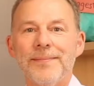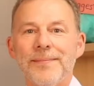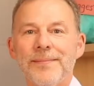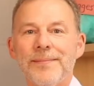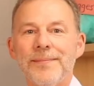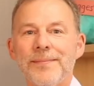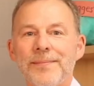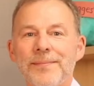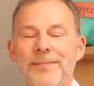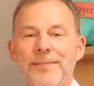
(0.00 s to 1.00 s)

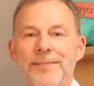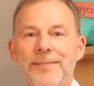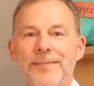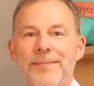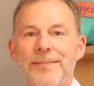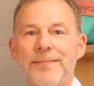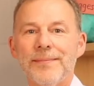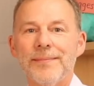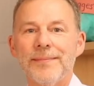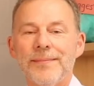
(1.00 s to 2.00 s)

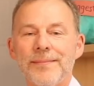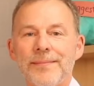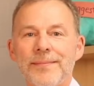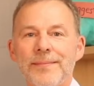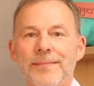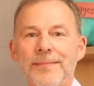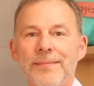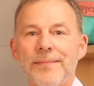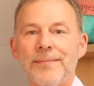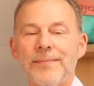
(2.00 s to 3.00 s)

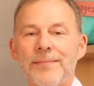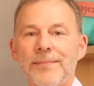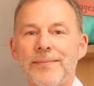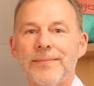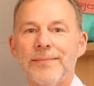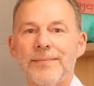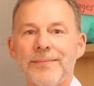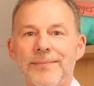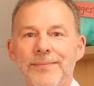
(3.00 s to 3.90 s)
(silent)